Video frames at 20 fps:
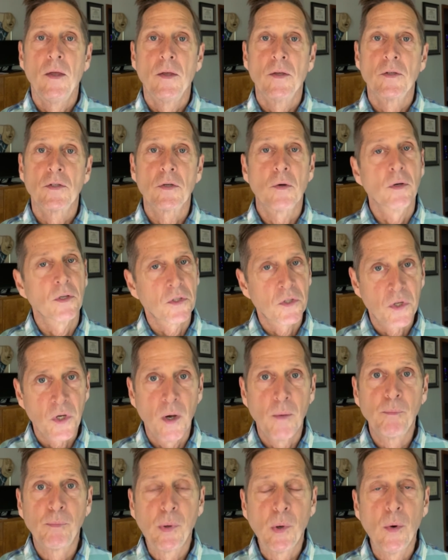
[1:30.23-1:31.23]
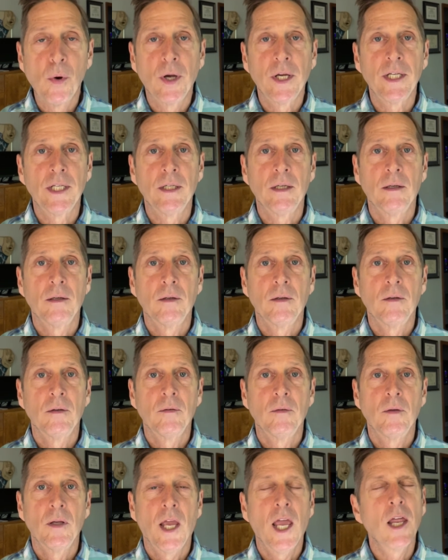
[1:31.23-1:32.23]
So at some point,
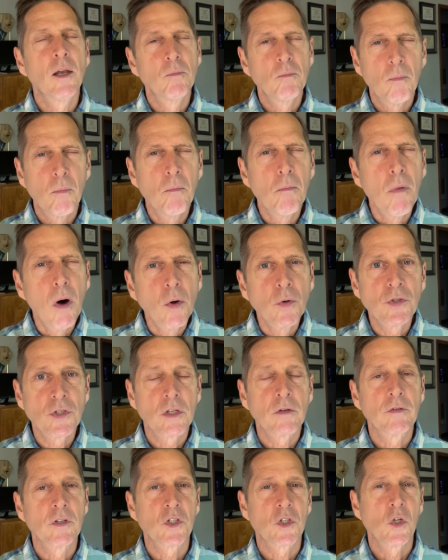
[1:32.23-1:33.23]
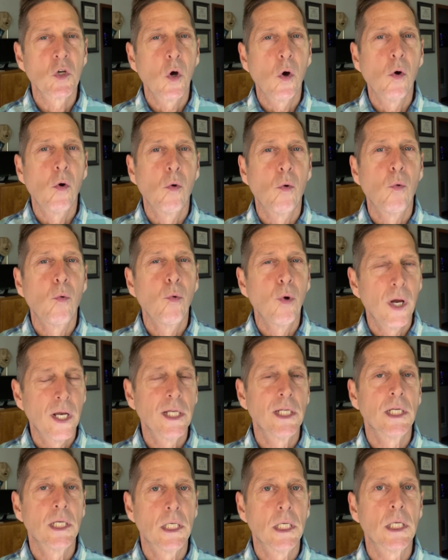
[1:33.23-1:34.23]
and most of us know when
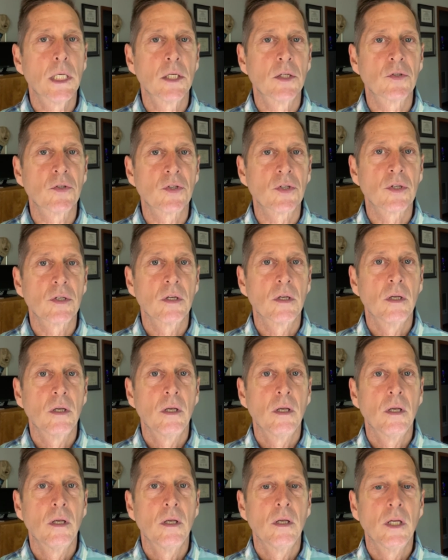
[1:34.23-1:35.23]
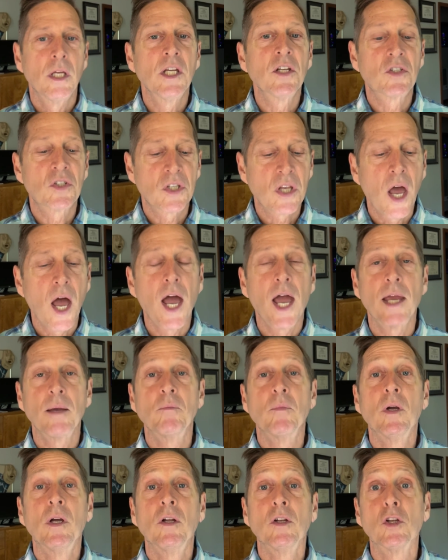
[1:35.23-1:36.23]
it is, it's
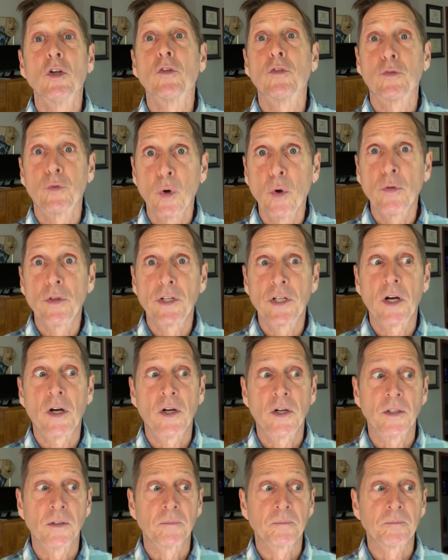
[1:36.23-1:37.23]
time to throw the dart.